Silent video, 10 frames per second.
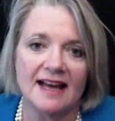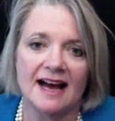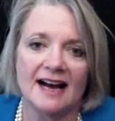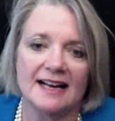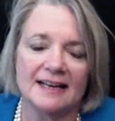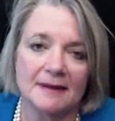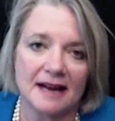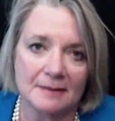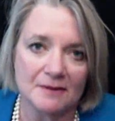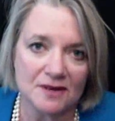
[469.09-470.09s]
I,
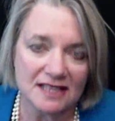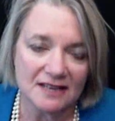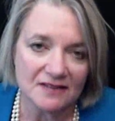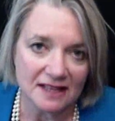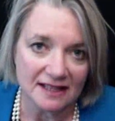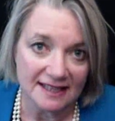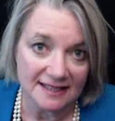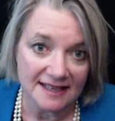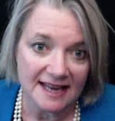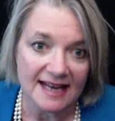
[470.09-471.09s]
am going to give you the links
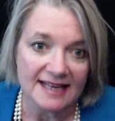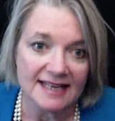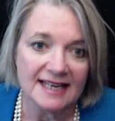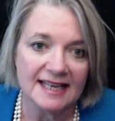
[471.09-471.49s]
again